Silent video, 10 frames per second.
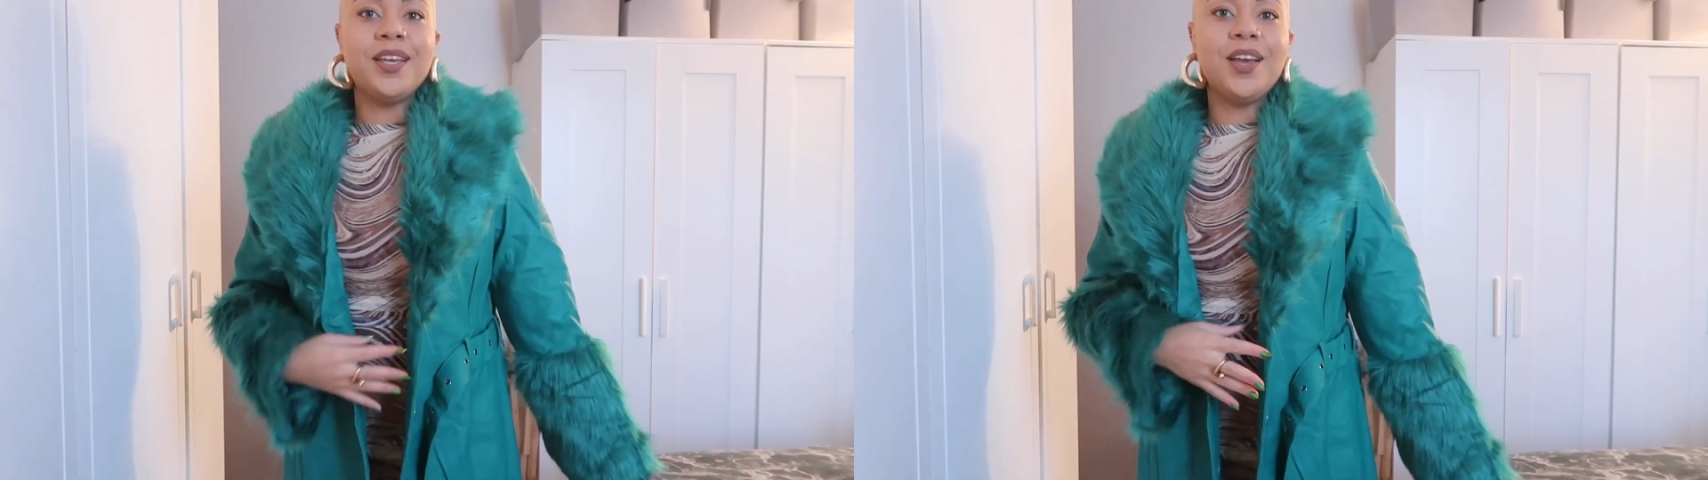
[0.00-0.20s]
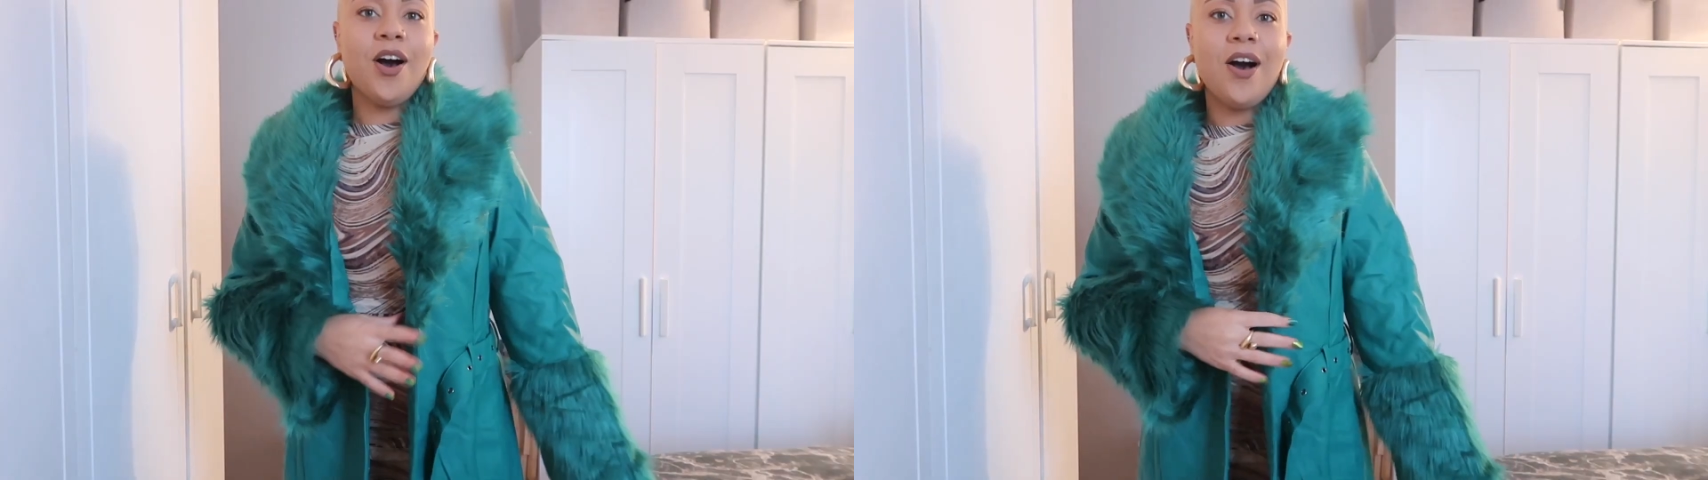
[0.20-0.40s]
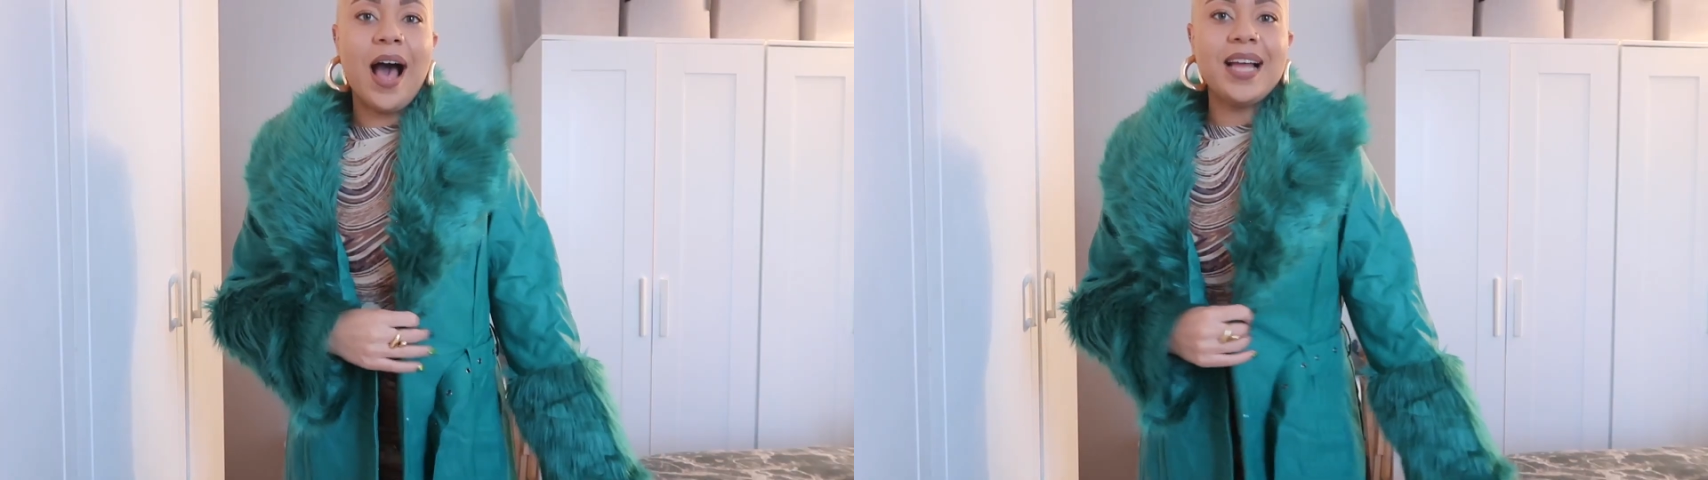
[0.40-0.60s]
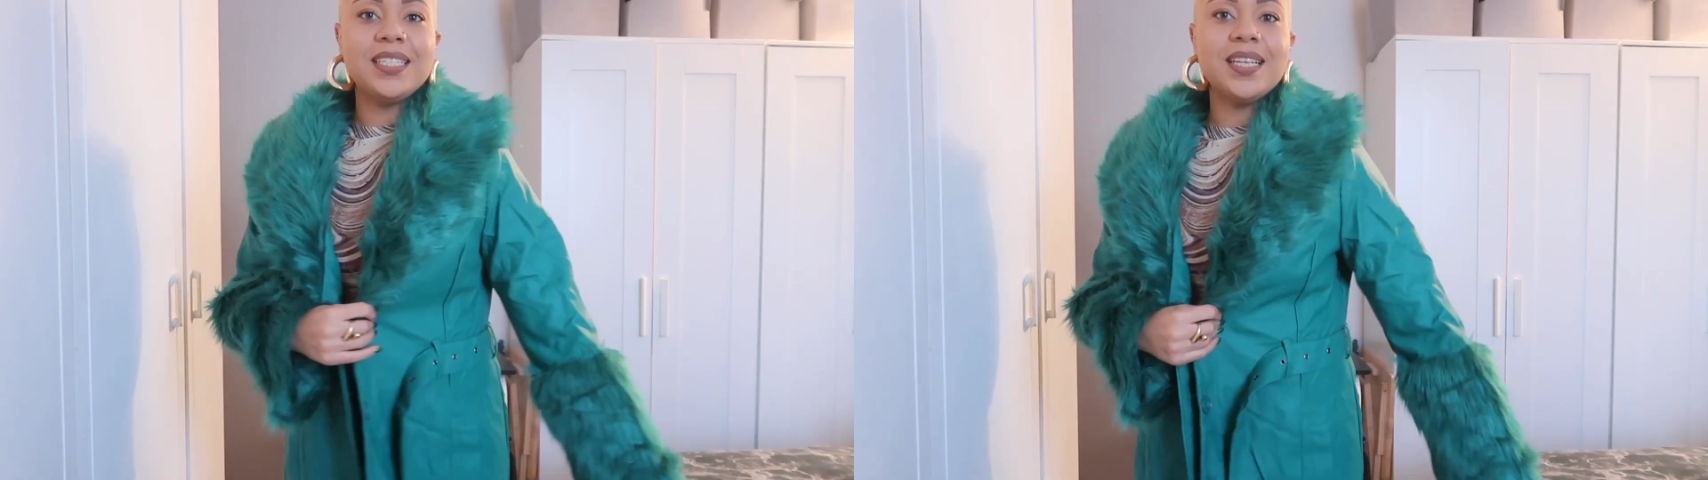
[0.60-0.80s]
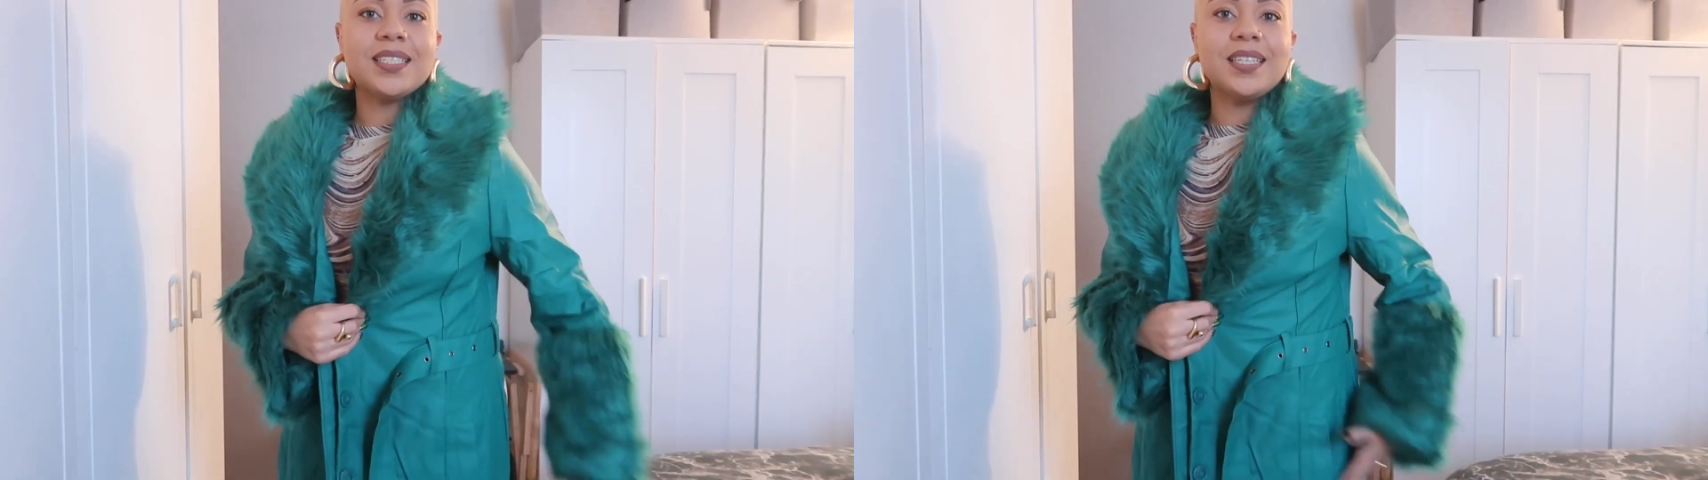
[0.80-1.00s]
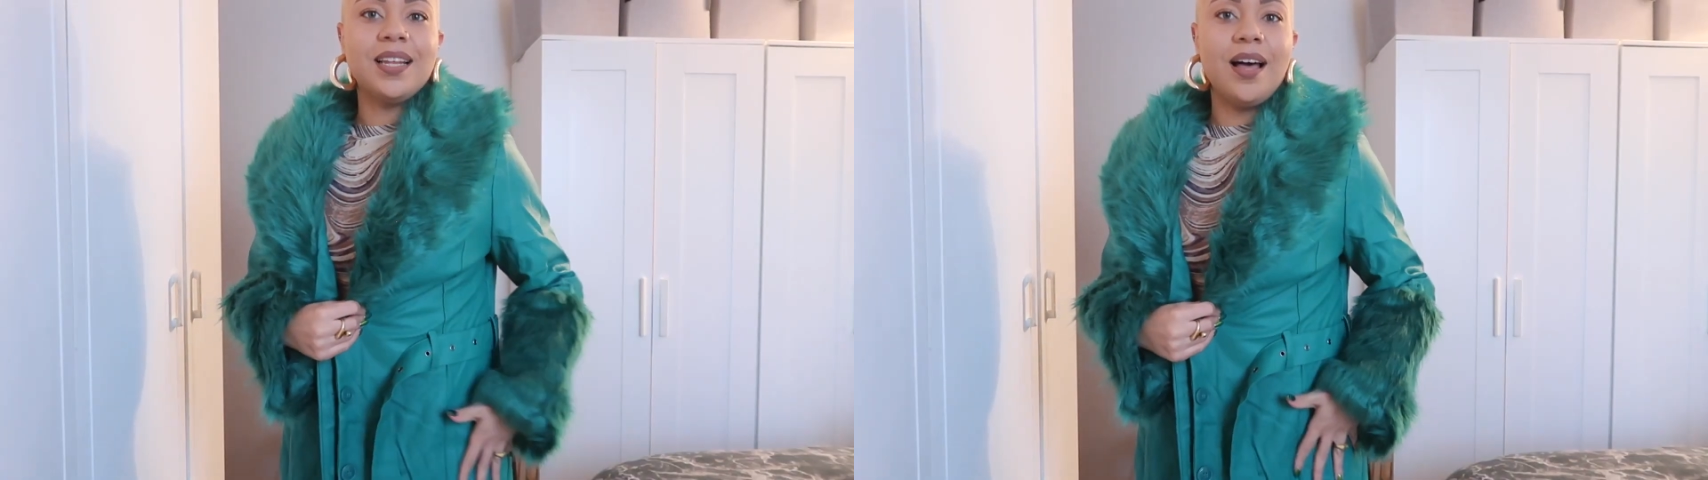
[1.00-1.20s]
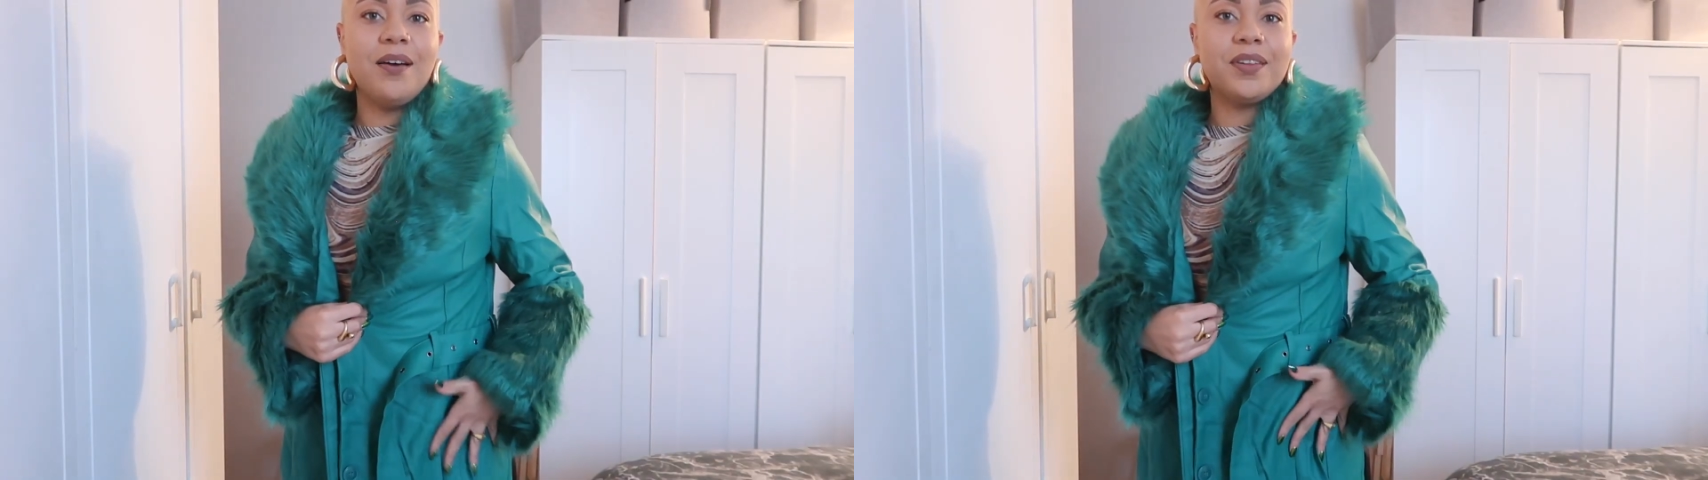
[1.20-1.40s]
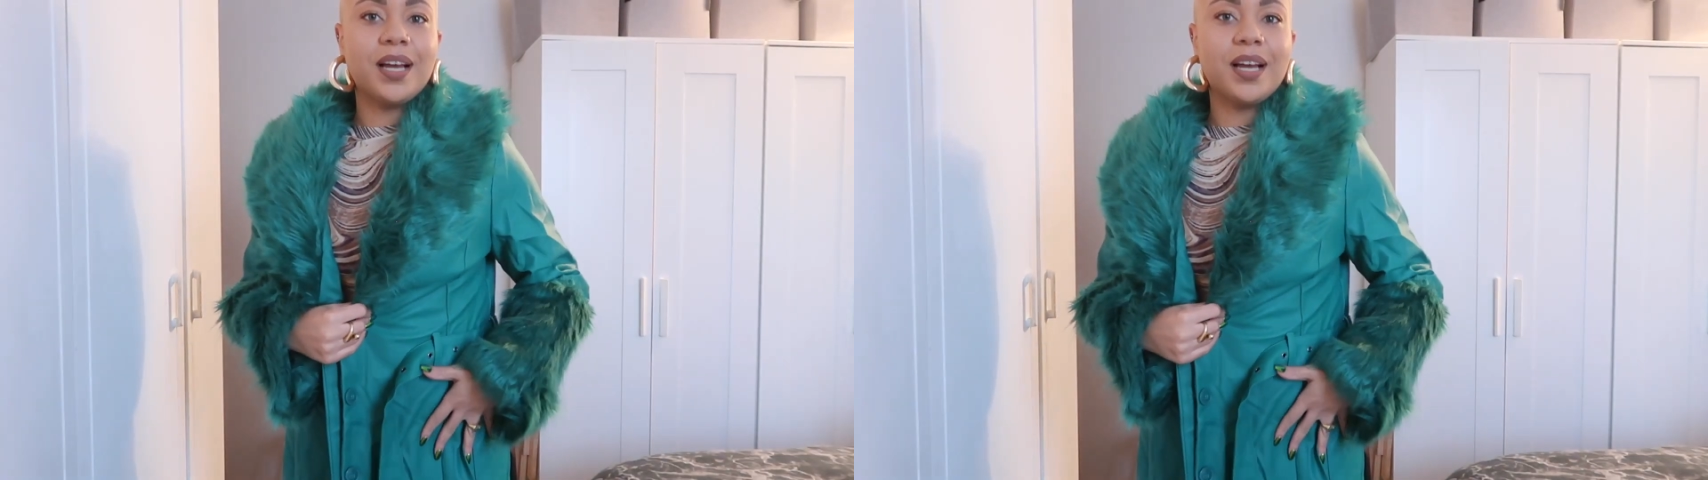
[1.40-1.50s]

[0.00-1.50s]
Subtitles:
Y'all, I just loved